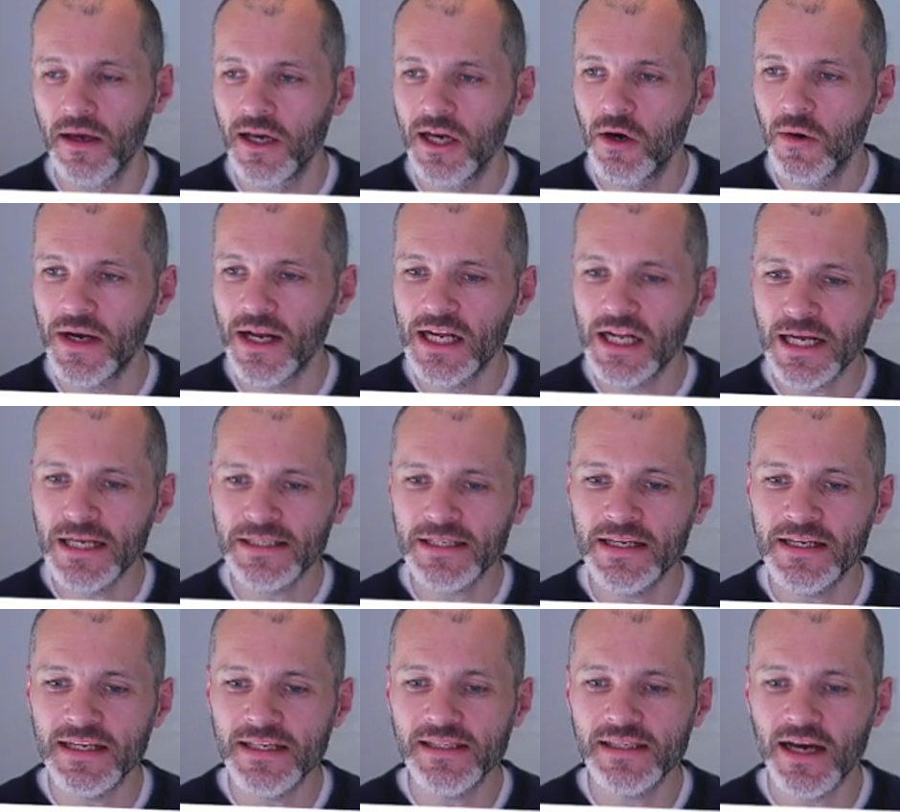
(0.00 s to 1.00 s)
When I clicked on
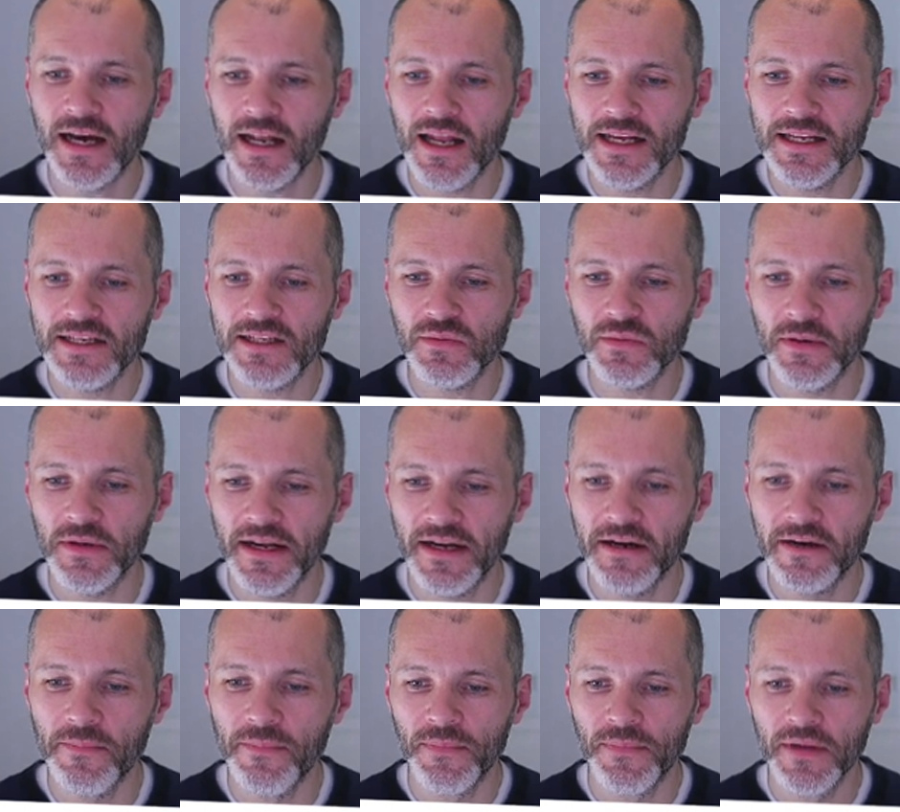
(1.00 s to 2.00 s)
this, I like this one
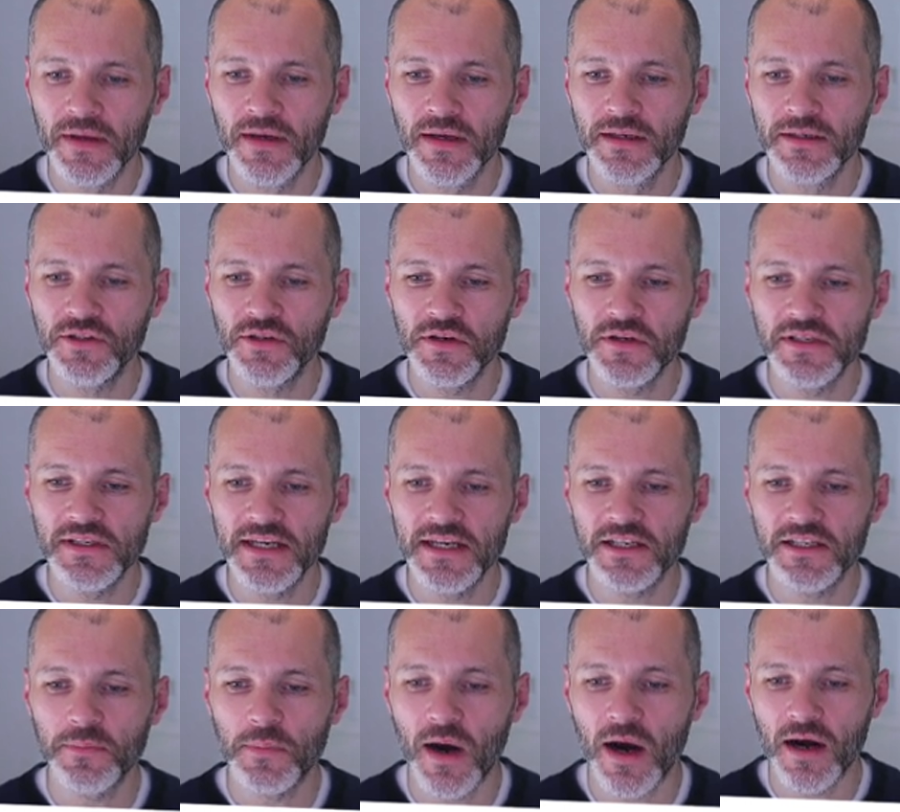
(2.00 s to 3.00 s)
here, Do You See the
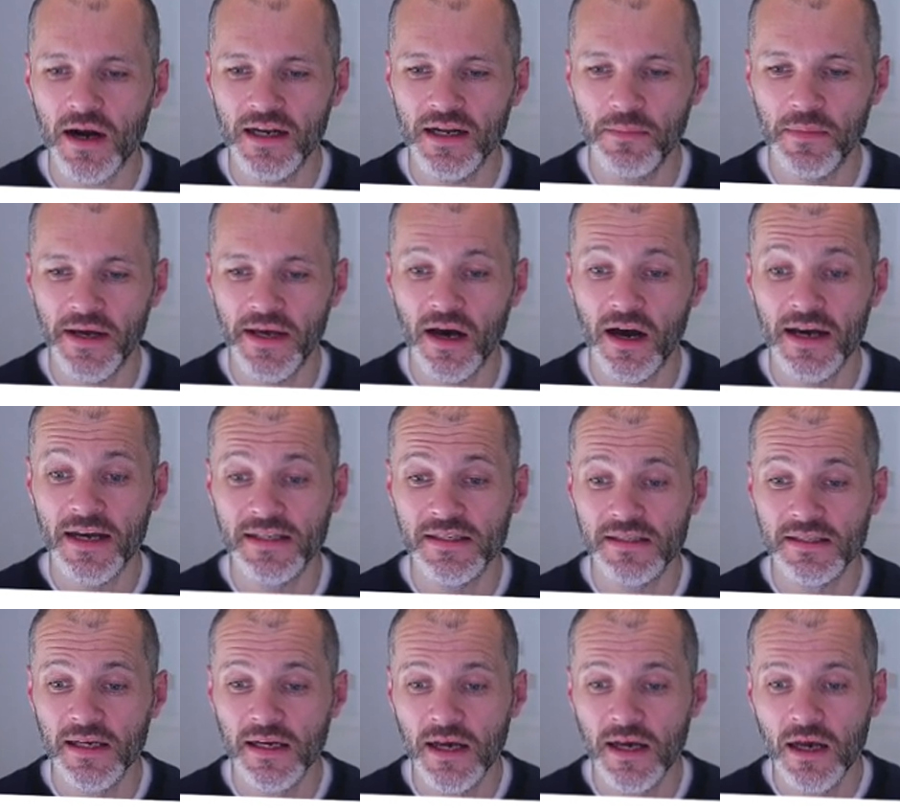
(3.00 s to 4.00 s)
Sparkle in My
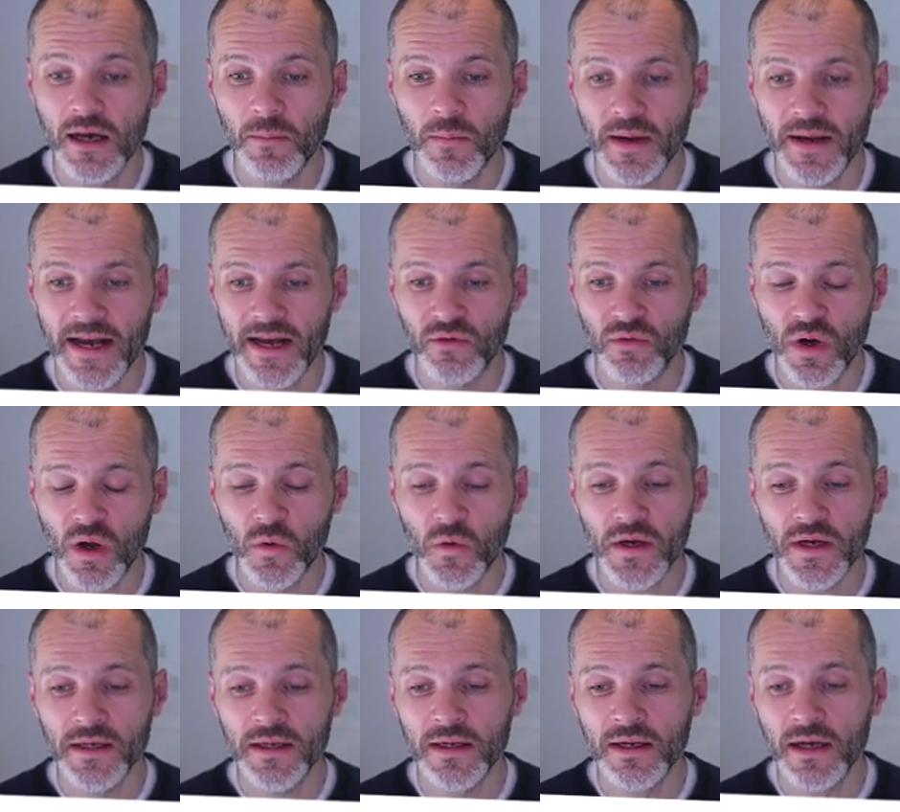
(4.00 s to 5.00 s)
Eyes by Ed
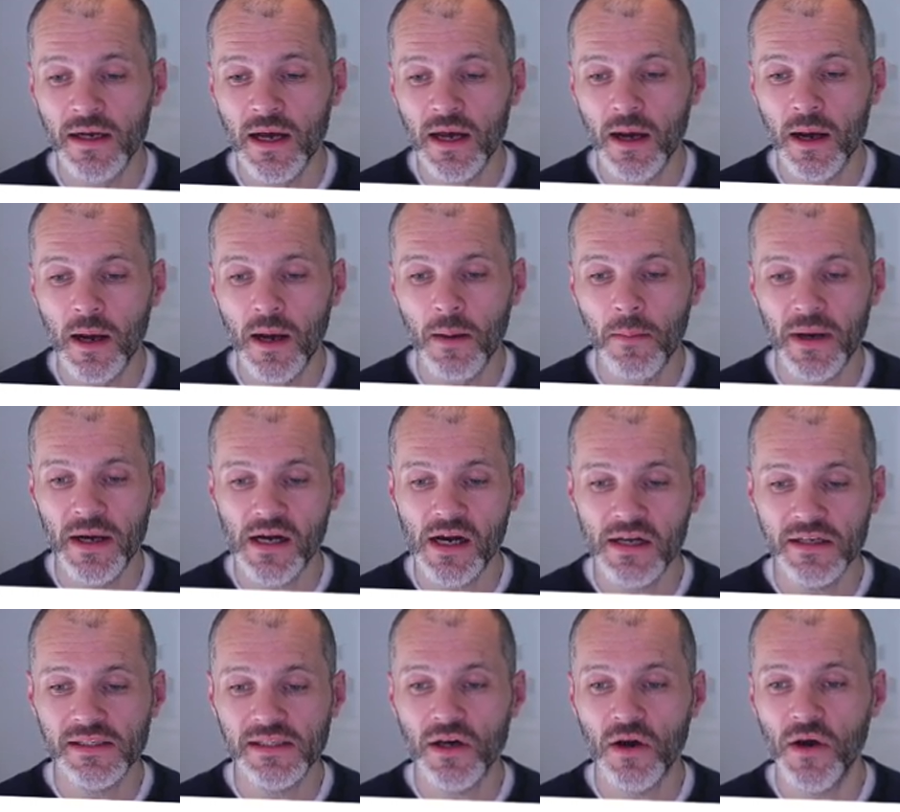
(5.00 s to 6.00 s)
Roken
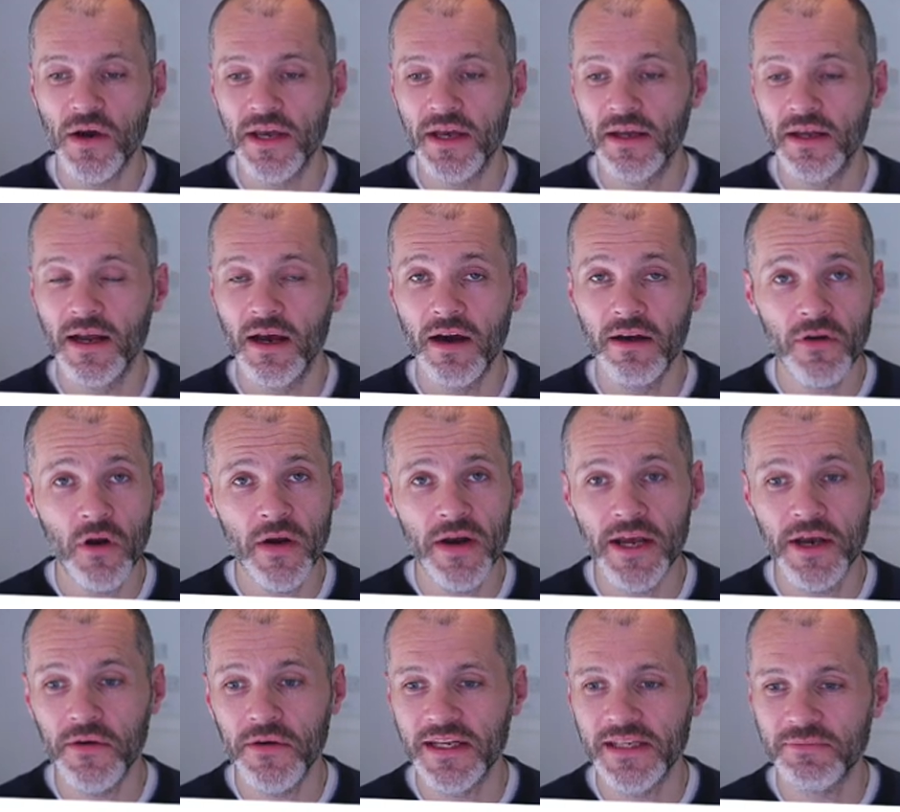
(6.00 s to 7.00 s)
Pakaskoi. Now, I have no
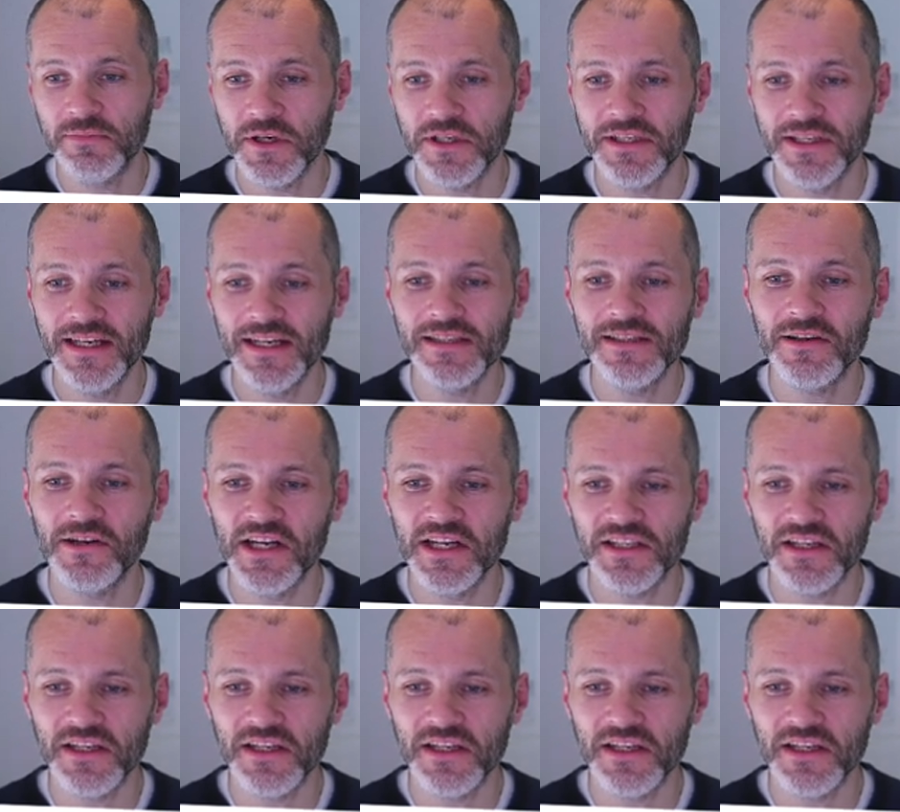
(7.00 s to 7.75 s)
idea who this person is or this